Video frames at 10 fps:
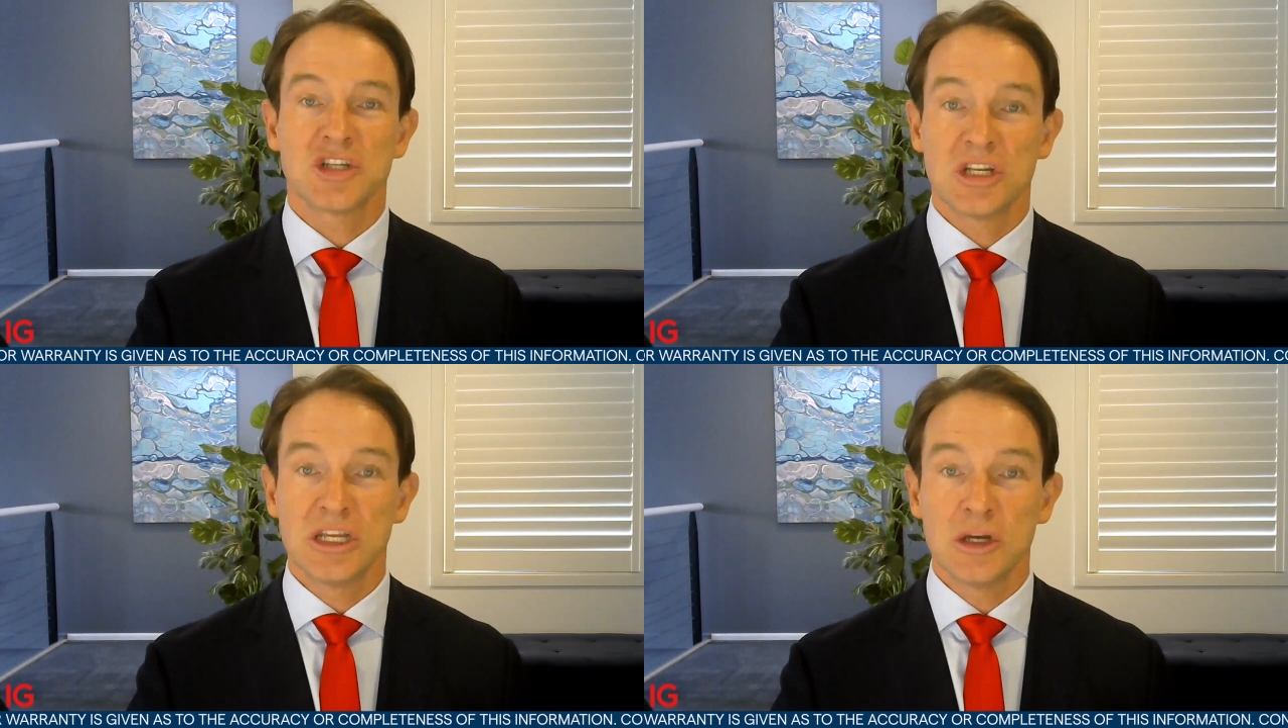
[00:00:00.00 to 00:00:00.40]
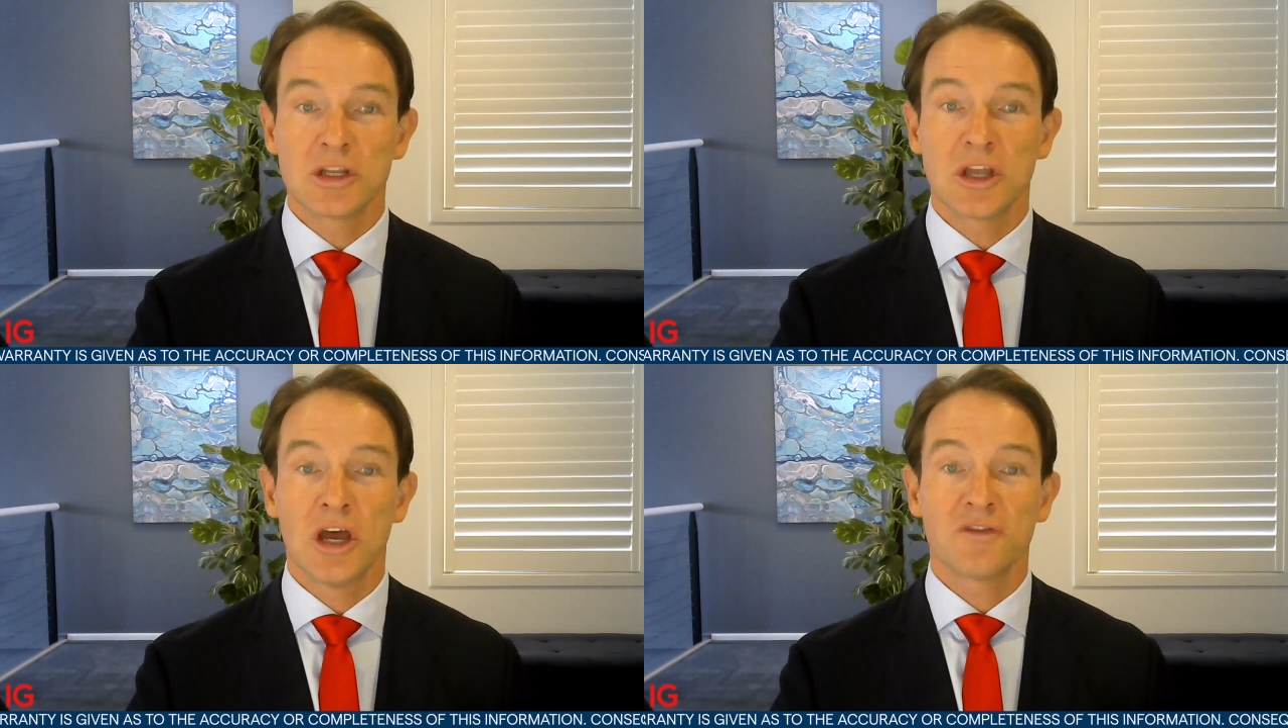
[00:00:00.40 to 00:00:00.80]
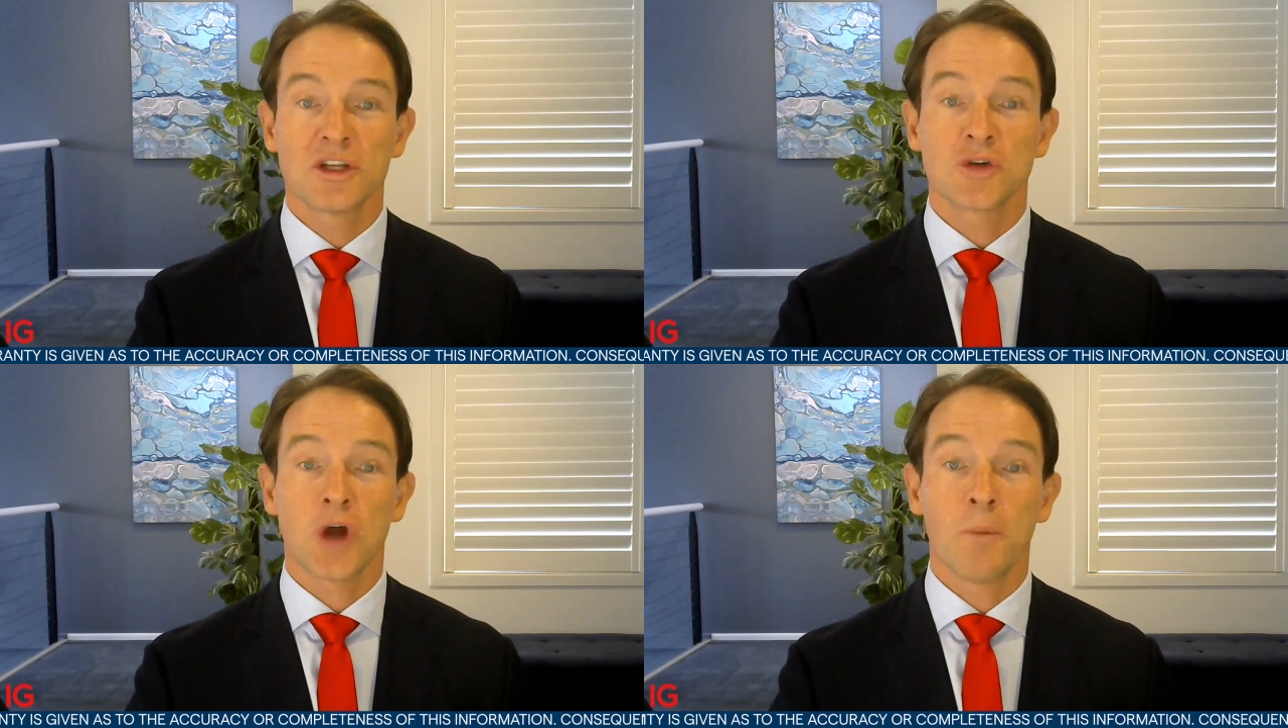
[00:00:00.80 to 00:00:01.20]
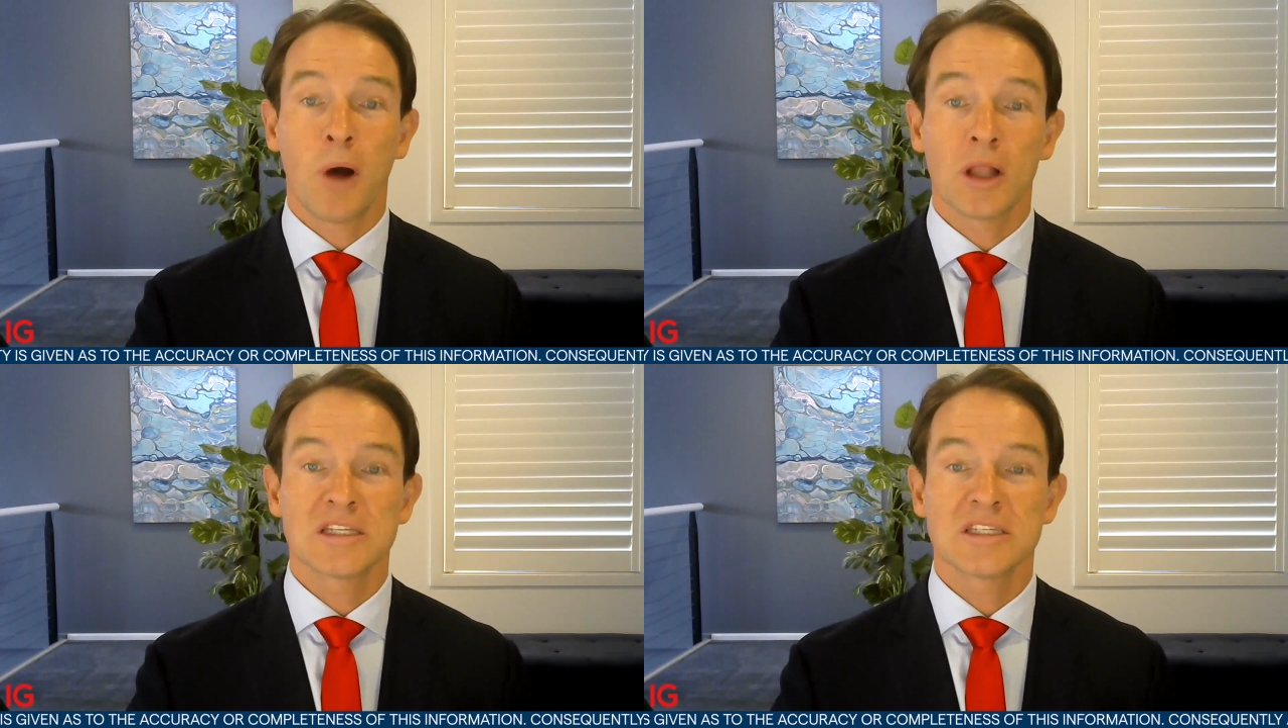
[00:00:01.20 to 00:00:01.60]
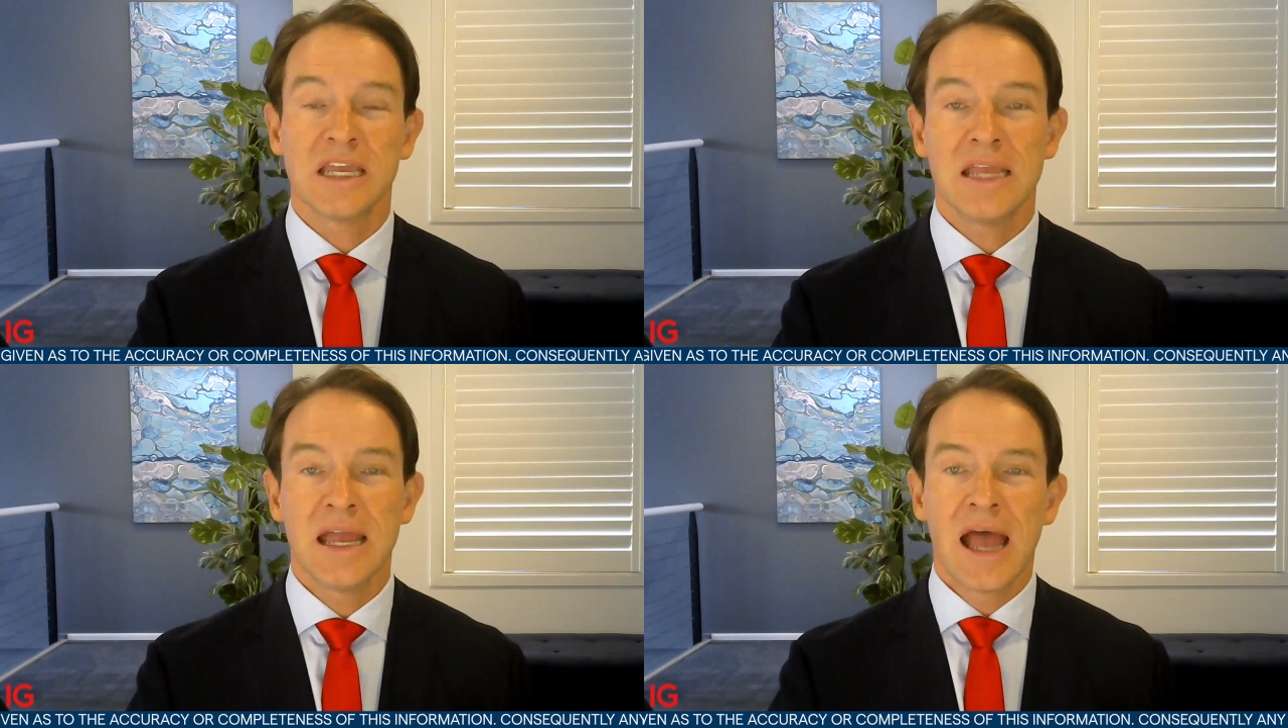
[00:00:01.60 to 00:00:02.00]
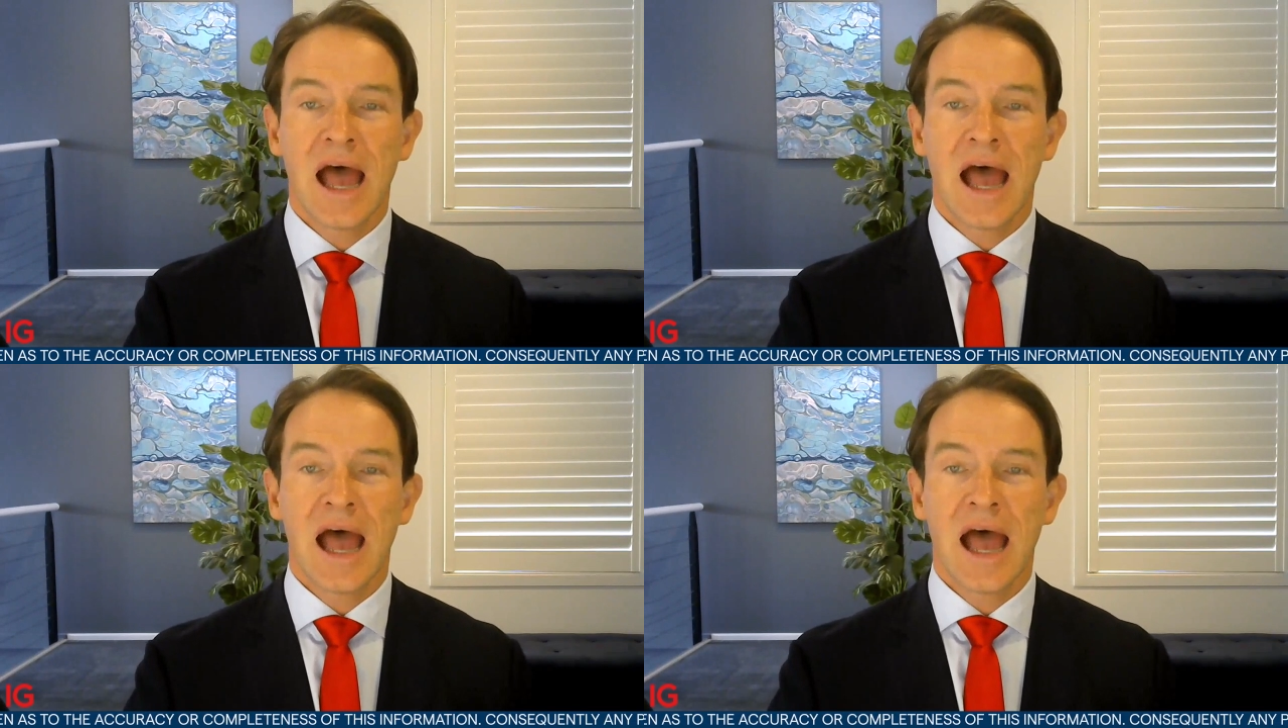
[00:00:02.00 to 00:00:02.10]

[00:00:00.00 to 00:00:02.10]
to yield curve control policy.